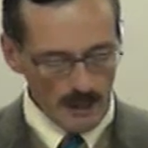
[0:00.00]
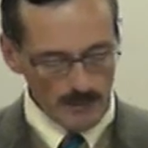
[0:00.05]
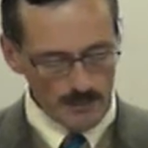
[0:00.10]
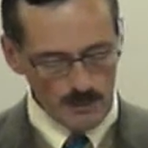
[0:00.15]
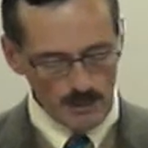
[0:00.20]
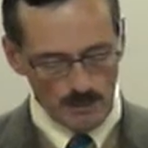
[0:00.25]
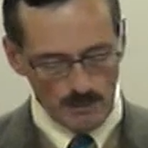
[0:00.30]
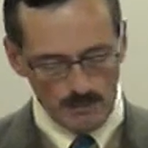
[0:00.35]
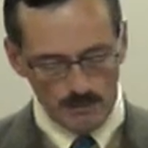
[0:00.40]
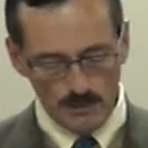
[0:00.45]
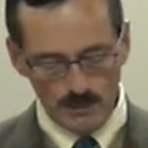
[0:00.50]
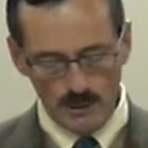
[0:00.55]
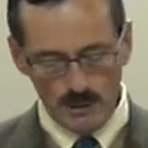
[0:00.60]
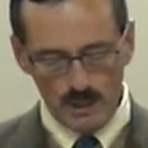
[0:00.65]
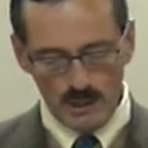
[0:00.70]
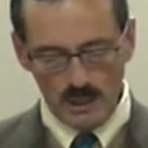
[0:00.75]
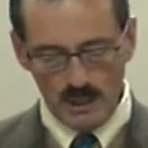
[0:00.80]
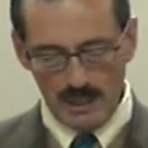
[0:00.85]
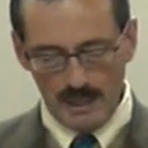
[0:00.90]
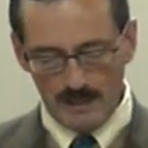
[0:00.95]
helps you
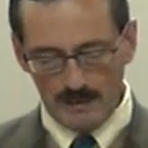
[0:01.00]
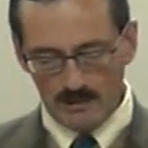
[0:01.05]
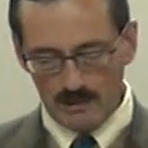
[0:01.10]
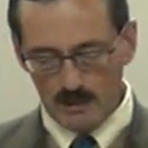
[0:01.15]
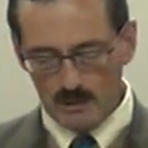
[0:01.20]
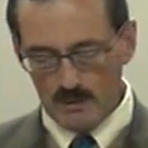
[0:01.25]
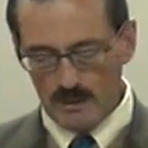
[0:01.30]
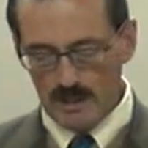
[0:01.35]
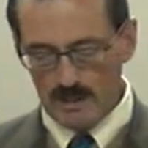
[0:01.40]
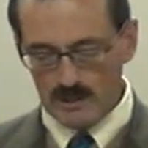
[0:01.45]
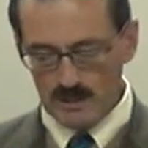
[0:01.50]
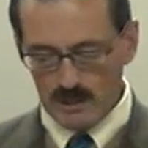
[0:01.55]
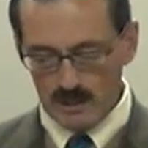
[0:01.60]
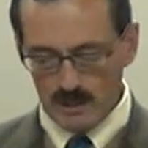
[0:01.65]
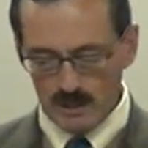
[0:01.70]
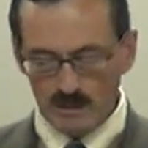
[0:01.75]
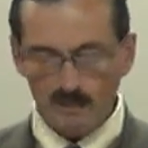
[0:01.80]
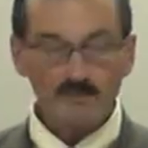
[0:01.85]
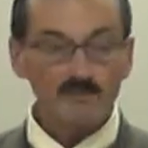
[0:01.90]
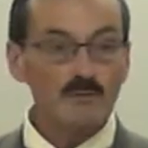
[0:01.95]
appreciate the
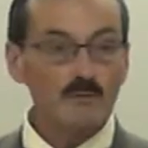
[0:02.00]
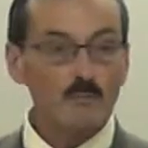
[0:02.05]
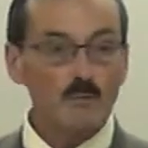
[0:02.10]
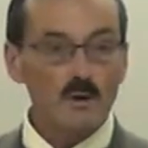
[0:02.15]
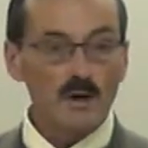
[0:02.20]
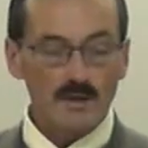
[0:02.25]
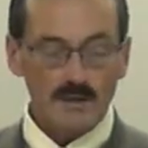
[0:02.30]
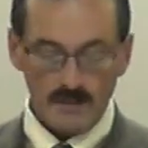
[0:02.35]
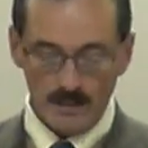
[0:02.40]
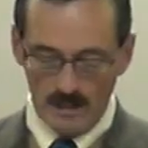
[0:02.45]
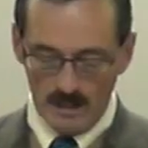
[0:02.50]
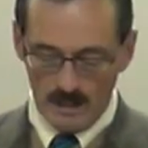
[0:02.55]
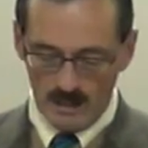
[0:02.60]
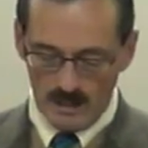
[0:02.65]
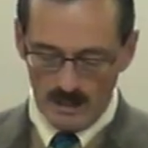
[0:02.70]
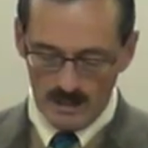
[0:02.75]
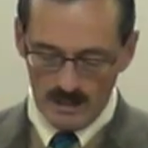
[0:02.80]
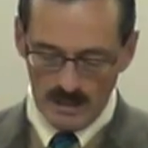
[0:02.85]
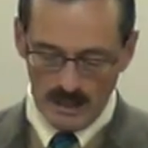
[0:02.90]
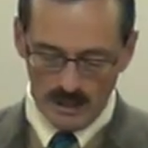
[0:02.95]
transition from one
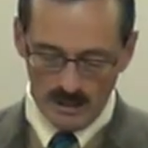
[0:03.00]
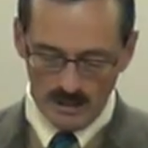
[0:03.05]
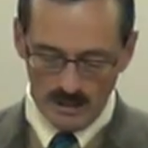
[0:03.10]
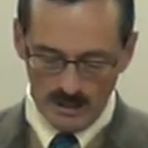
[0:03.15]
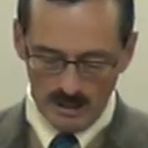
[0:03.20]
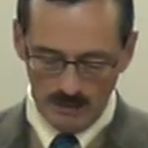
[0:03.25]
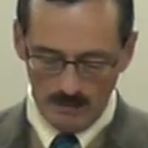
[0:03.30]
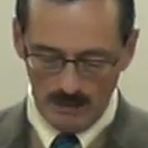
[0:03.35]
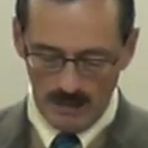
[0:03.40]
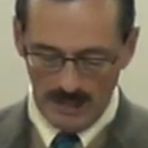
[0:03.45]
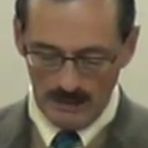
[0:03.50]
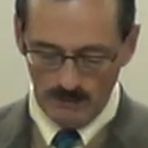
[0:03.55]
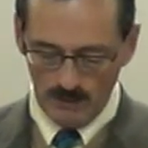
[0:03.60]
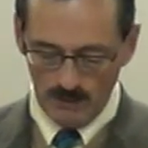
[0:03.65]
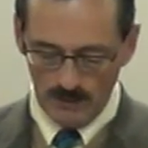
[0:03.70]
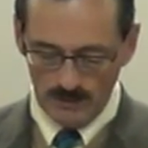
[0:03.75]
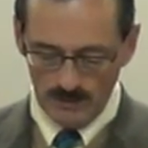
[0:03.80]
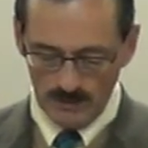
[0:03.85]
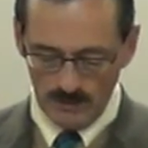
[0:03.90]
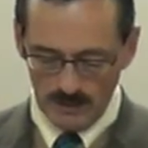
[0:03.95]
section of the
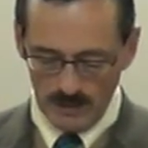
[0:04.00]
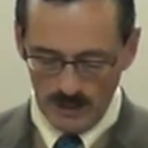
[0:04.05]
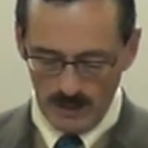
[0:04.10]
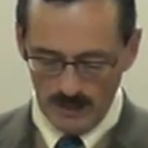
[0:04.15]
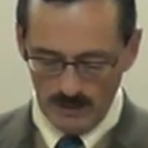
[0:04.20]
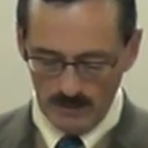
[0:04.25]
Bible to